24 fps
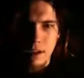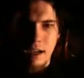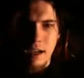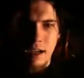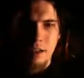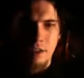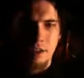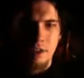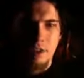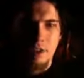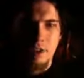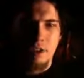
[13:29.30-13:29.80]
Yeah,
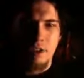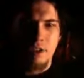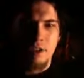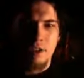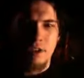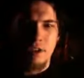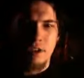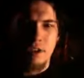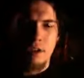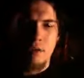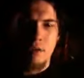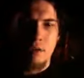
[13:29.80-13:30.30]
you're
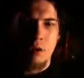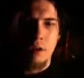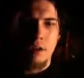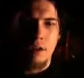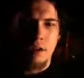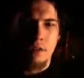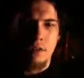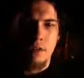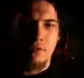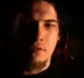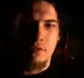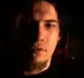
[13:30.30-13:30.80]
using,
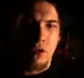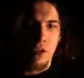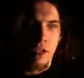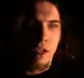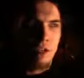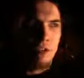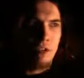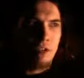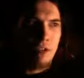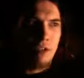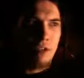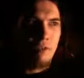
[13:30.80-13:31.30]
one is a
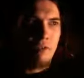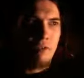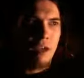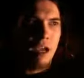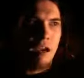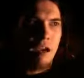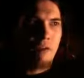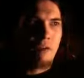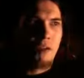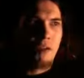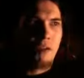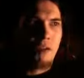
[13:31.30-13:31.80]
fucking
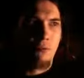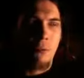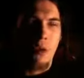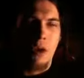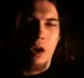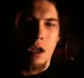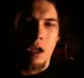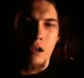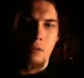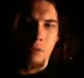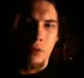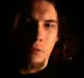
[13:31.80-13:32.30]

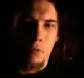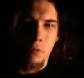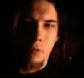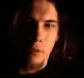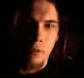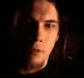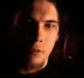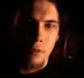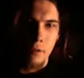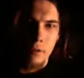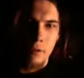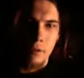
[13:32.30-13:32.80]
2001
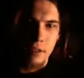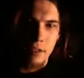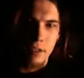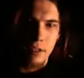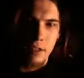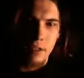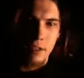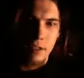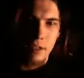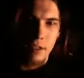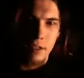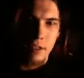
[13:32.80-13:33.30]
report that
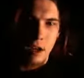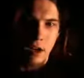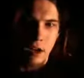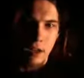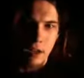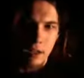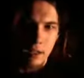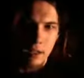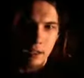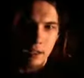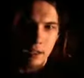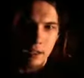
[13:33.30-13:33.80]
they did
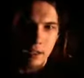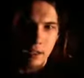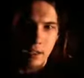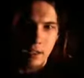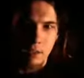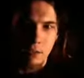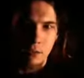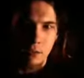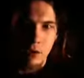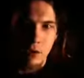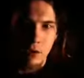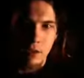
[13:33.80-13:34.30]
on it, and
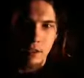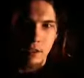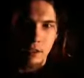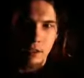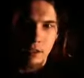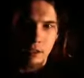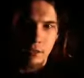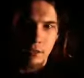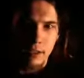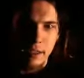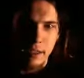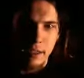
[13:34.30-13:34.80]
then the one that
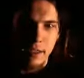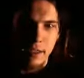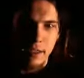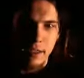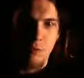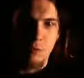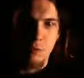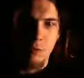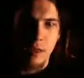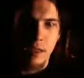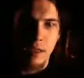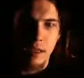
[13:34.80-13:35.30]
you link in the
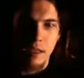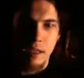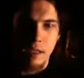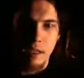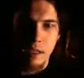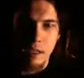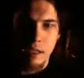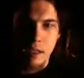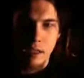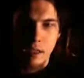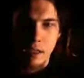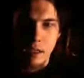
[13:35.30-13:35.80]

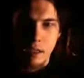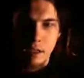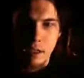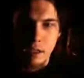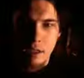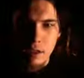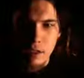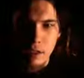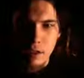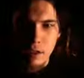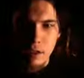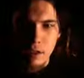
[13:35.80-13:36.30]
wiki,
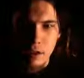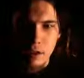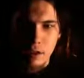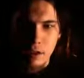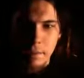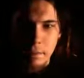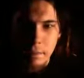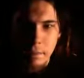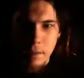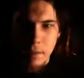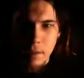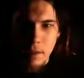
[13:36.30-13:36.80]
you know,
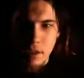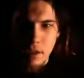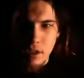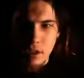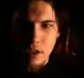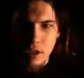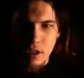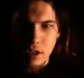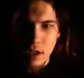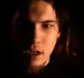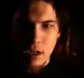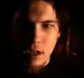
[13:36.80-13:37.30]

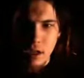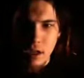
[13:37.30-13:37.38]
is,